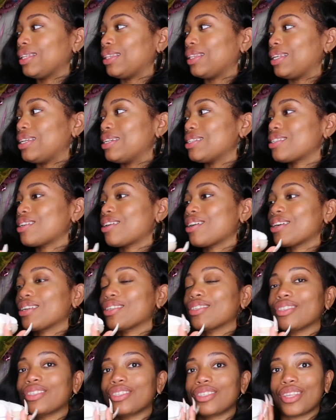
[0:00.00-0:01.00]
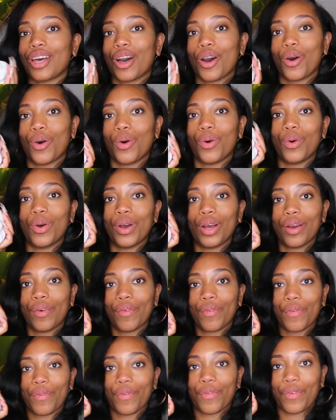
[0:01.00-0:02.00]
These are so
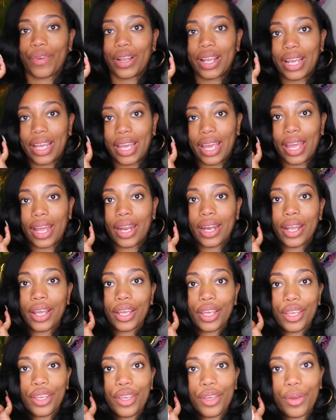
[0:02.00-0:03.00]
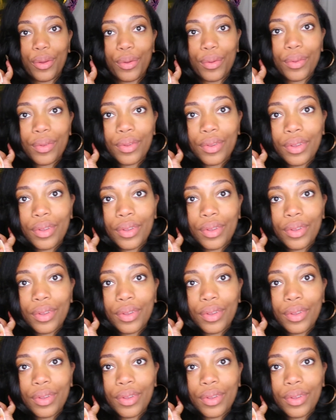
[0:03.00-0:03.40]
freaking cute.